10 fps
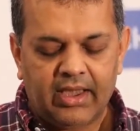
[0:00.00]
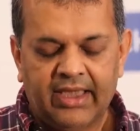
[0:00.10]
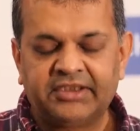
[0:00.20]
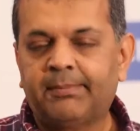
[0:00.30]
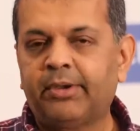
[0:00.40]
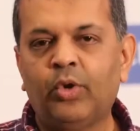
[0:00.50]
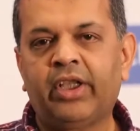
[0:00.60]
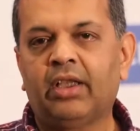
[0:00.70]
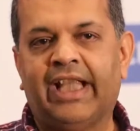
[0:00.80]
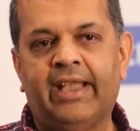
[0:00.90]
it's a
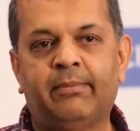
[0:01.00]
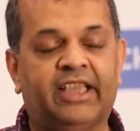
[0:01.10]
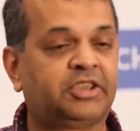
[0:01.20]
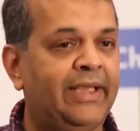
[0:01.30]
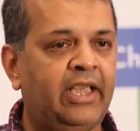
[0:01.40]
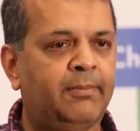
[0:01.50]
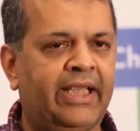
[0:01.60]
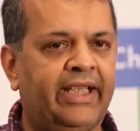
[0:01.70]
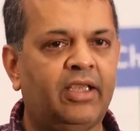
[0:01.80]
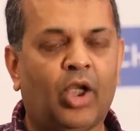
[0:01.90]
brutal game that's being
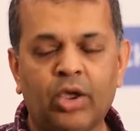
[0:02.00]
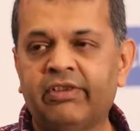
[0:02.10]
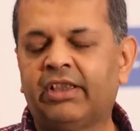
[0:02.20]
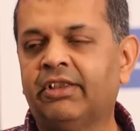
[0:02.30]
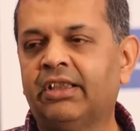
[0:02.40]
played all over the